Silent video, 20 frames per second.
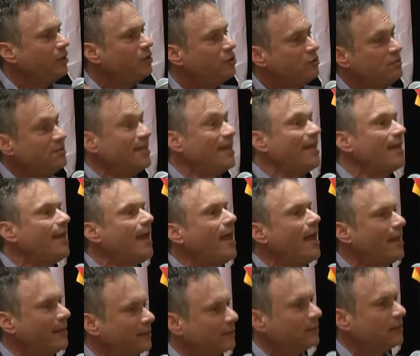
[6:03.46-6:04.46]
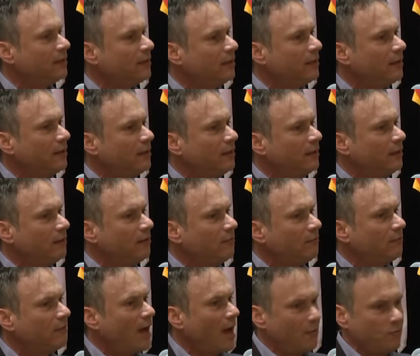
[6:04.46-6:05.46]
you dig in.
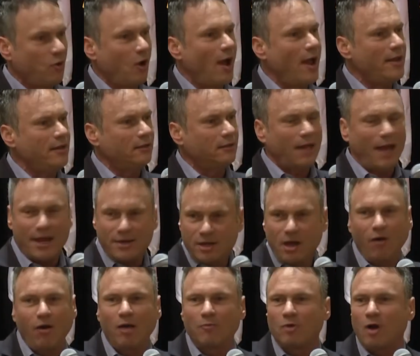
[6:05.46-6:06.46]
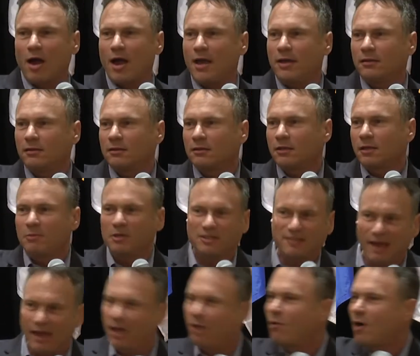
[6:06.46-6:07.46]
I'm right. I know I'm right. Let me
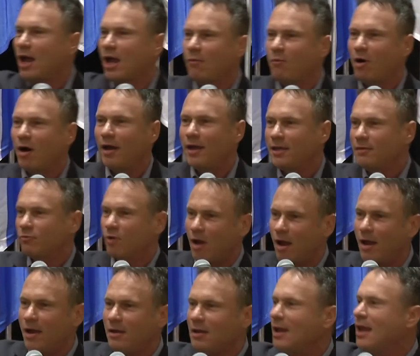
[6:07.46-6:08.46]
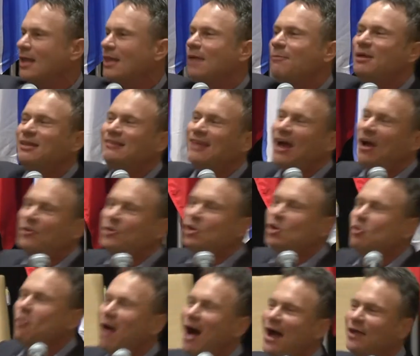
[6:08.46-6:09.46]
tell you why I'm right. Right. Let me tell
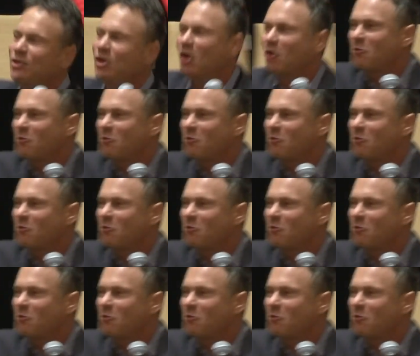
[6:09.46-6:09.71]
you why you're